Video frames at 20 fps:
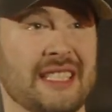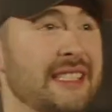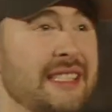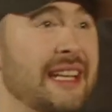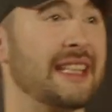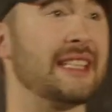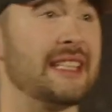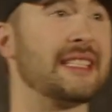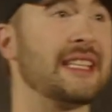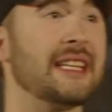like
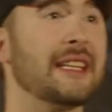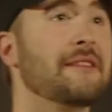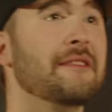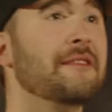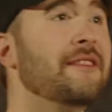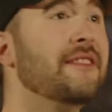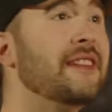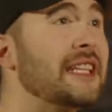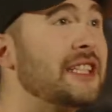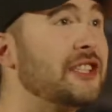this
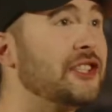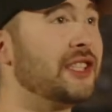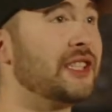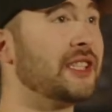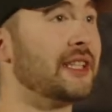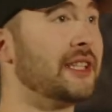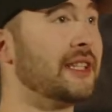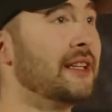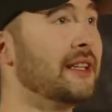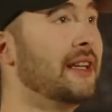
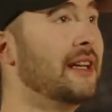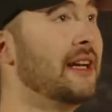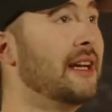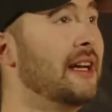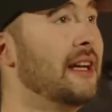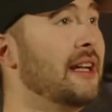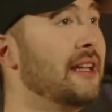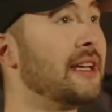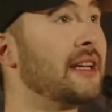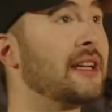conviction
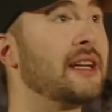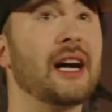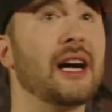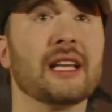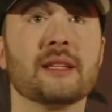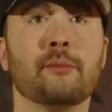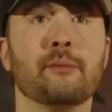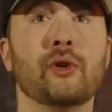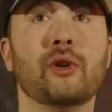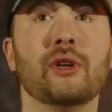that God
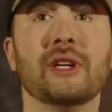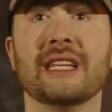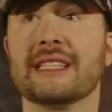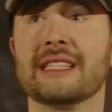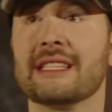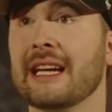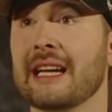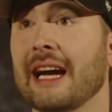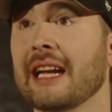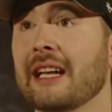has put
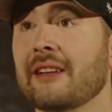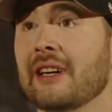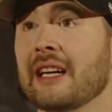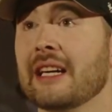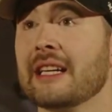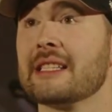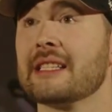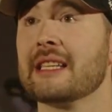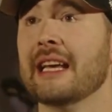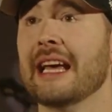inside of
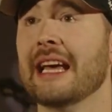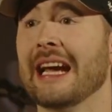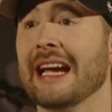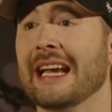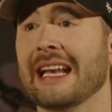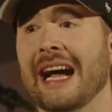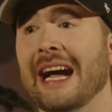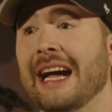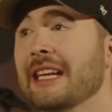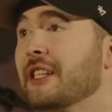us. And
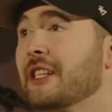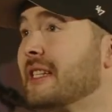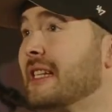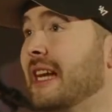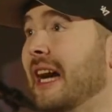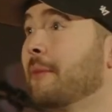I'm